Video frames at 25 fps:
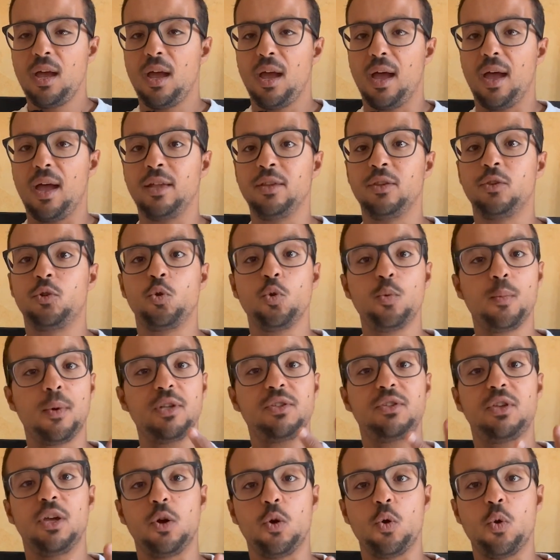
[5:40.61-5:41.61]
And two
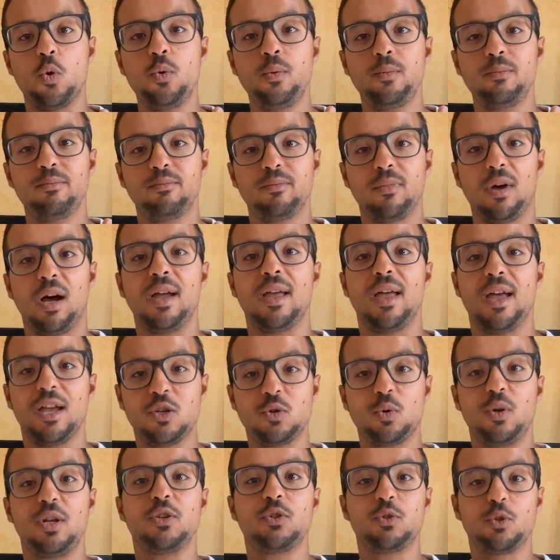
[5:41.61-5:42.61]
months ago, I
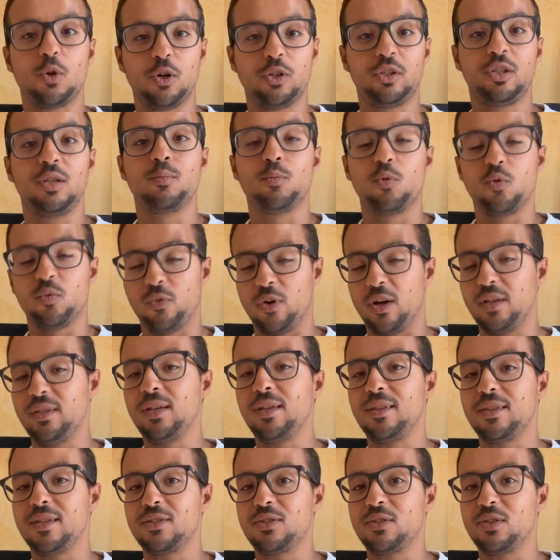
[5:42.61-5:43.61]
actually started
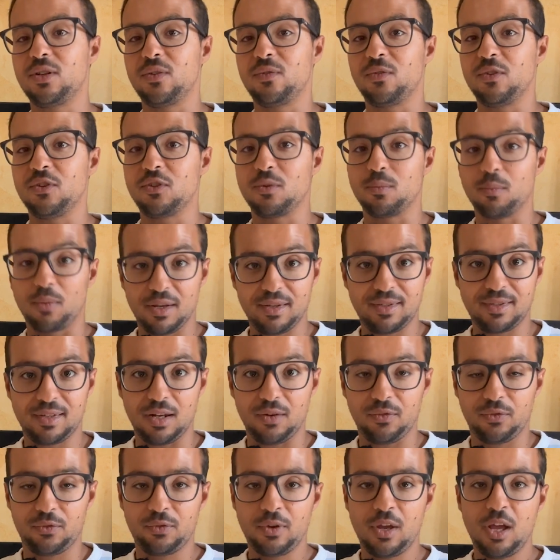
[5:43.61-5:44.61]
providing this service
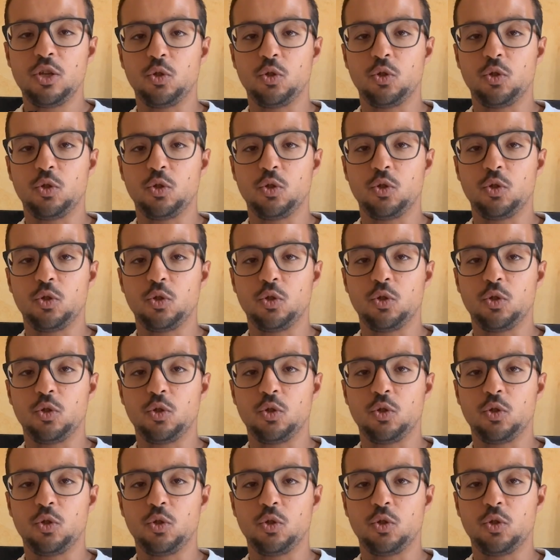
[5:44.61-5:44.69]
myself.